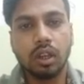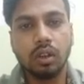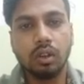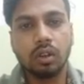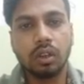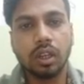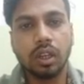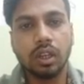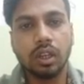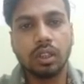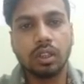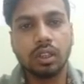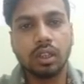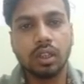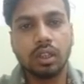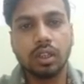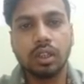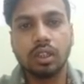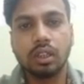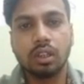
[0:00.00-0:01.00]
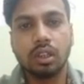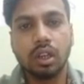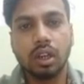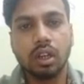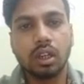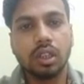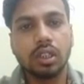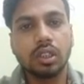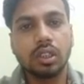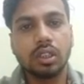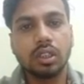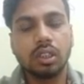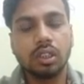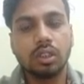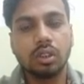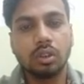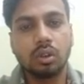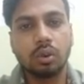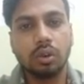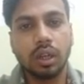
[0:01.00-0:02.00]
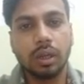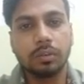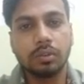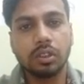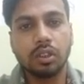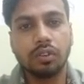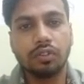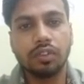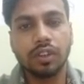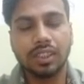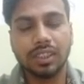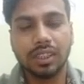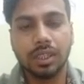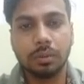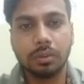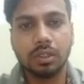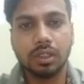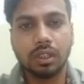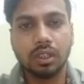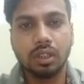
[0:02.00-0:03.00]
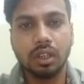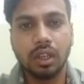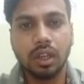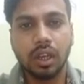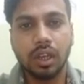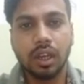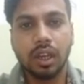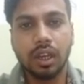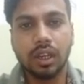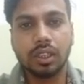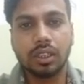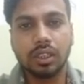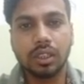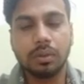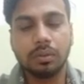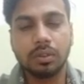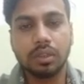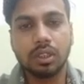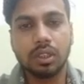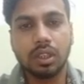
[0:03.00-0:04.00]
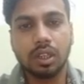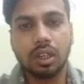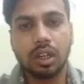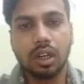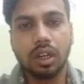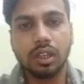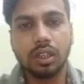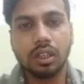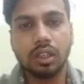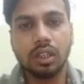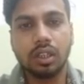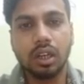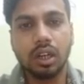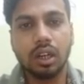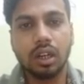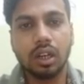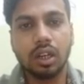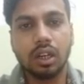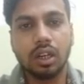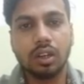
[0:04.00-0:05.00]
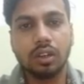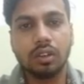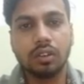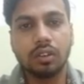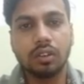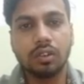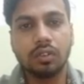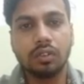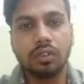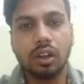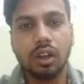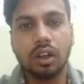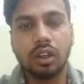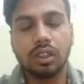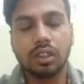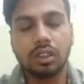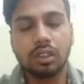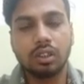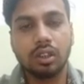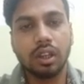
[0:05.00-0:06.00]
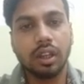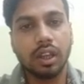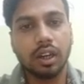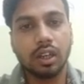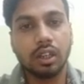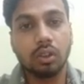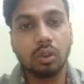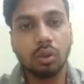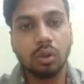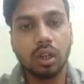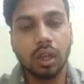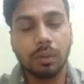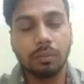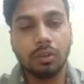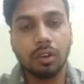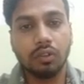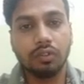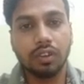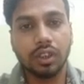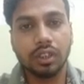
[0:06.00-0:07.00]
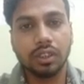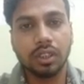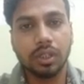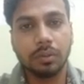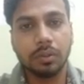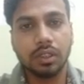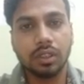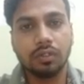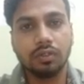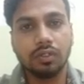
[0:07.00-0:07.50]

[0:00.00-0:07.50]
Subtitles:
Okay, and there are two types of exception handling. There are two type of exception.